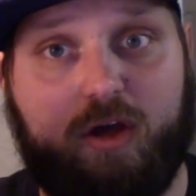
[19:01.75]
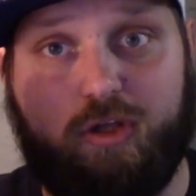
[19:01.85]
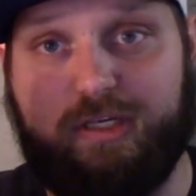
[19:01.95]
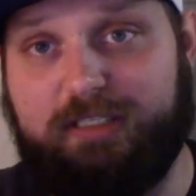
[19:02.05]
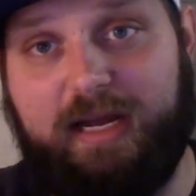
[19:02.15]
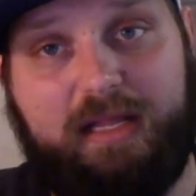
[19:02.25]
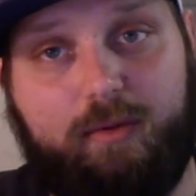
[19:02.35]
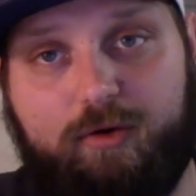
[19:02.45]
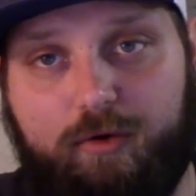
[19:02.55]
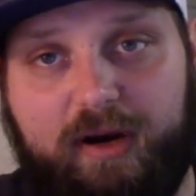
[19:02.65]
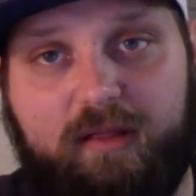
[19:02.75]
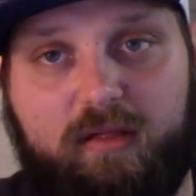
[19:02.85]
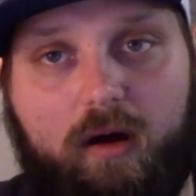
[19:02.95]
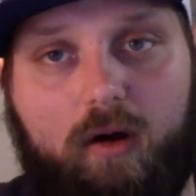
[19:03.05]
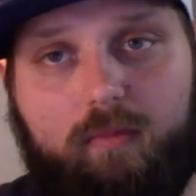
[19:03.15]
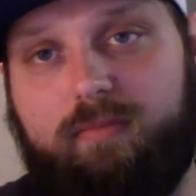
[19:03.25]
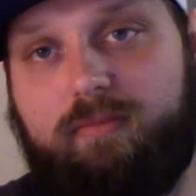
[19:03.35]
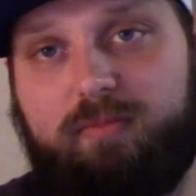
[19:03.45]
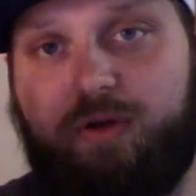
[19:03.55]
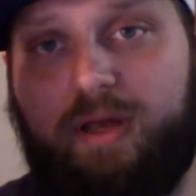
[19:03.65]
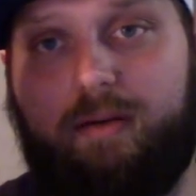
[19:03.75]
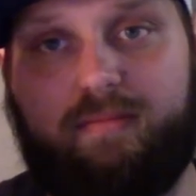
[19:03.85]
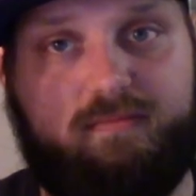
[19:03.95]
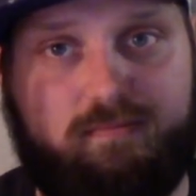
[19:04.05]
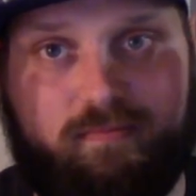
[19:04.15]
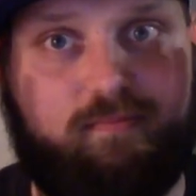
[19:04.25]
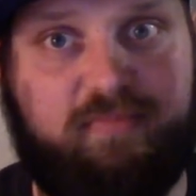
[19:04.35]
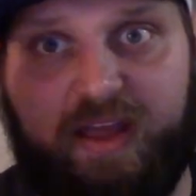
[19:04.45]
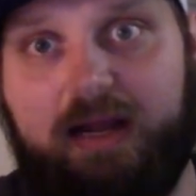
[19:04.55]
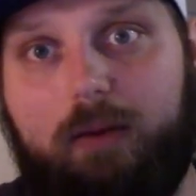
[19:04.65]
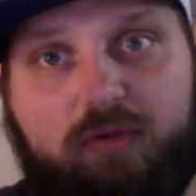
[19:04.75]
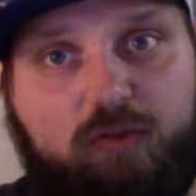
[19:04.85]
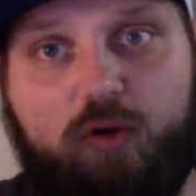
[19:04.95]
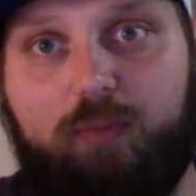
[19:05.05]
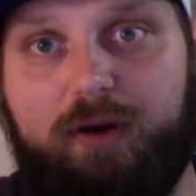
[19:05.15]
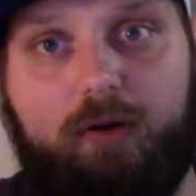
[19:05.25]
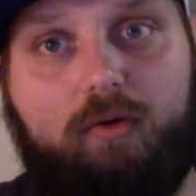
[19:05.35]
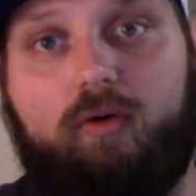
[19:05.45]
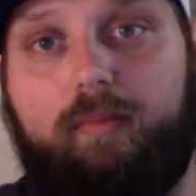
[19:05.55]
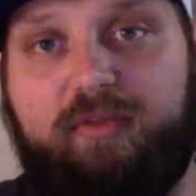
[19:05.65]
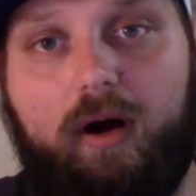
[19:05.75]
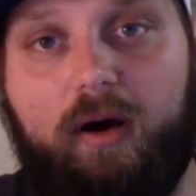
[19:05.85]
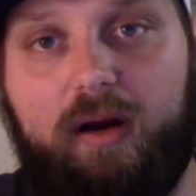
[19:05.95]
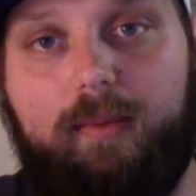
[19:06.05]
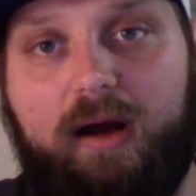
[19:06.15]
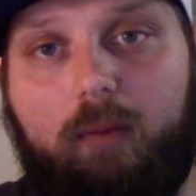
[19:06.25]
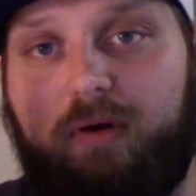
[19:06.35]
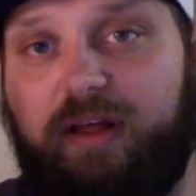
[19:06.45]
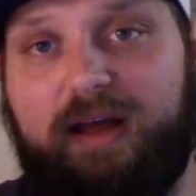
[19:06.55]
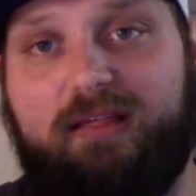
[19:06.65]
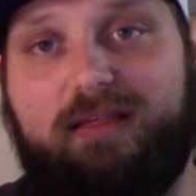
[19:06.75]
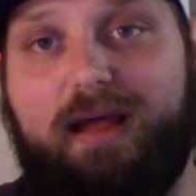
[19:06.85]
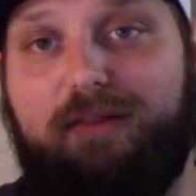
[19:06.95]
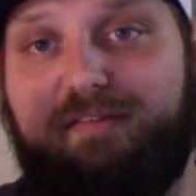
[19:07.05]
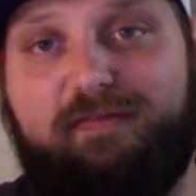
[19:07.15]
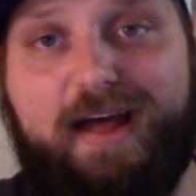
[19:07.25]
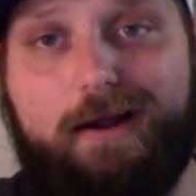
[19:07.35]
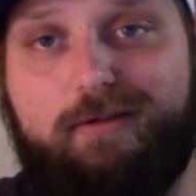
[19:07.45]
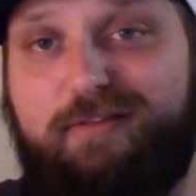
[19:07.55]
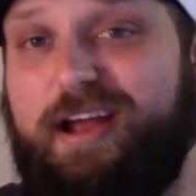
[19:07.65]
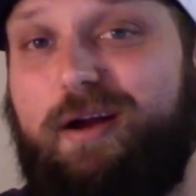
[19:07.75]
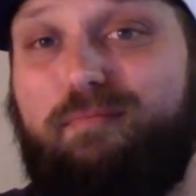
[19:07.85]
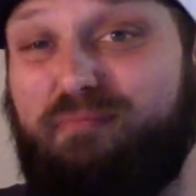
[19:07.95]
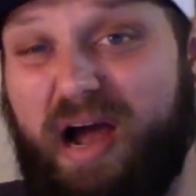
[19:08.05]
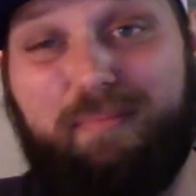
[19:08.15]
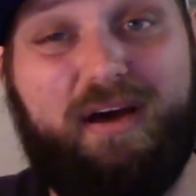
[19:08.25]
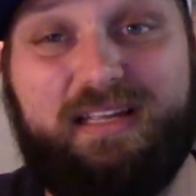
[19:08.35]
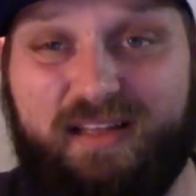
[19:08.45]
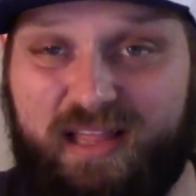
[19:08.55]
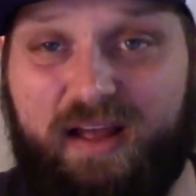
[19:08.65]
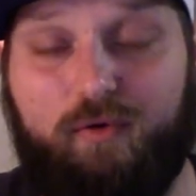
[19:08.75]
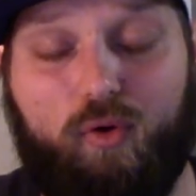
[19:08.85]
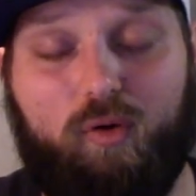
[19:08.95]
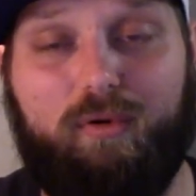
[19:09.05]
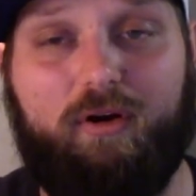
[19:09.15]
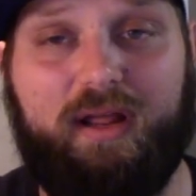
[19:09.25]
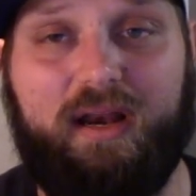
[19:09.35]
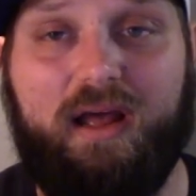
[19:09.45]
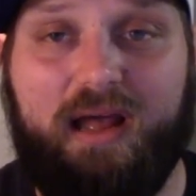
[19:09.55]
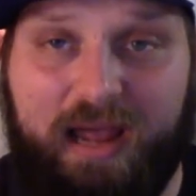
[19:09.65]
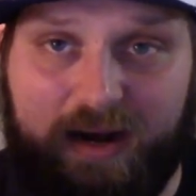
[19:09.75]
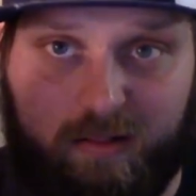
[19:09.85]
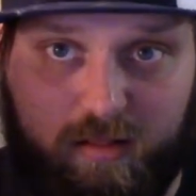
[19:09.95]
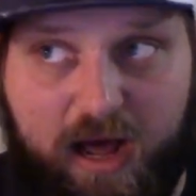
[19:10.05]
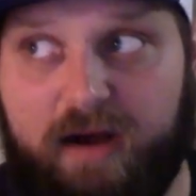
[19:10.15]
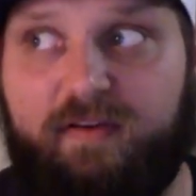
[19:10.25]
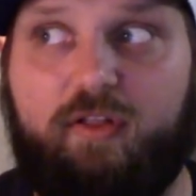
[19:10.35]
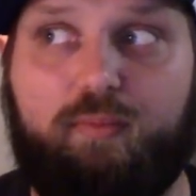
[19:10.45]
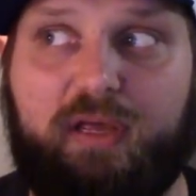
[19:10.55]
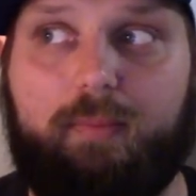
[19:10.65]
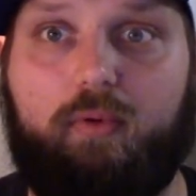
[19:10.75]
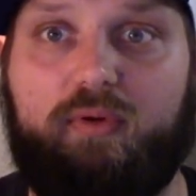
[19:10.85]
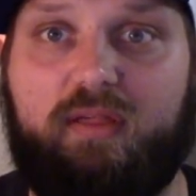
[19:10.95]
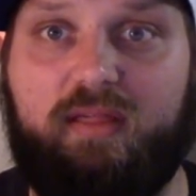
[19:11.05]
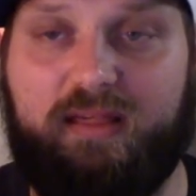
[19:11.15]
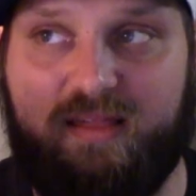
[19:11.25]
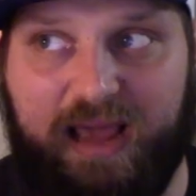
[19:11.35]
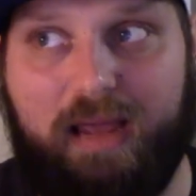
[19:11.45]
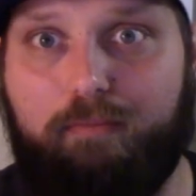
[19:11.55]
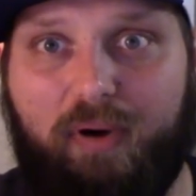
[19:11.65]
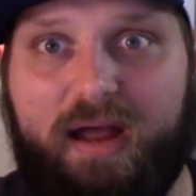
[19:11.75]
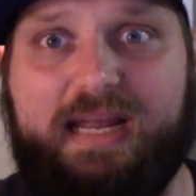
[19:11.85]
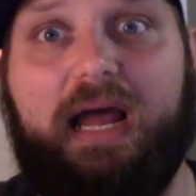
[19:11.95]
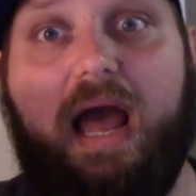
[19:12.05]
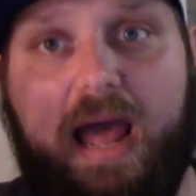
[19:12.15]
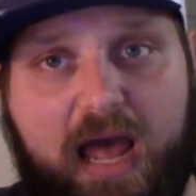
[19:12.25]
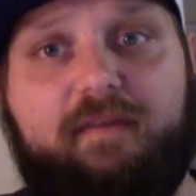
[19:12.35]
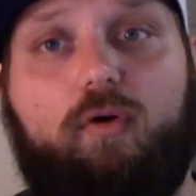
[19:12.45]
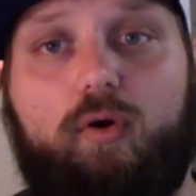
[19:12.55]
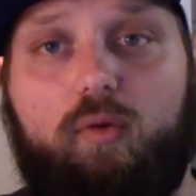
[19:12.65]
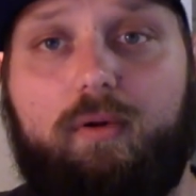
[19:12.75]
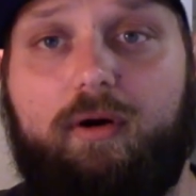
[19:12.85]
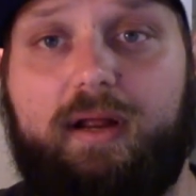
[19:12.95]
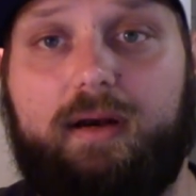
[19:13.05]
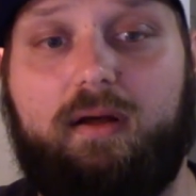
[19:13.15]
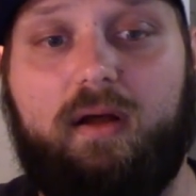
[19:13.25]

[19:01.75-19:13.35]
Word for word: You can take that with a grain of salt. You can think I'm stupid don't know what I'm talking about, but like I said, the facts are there. My bike doesn't have oil burning, and a lot of other people with the same bike have oil burning.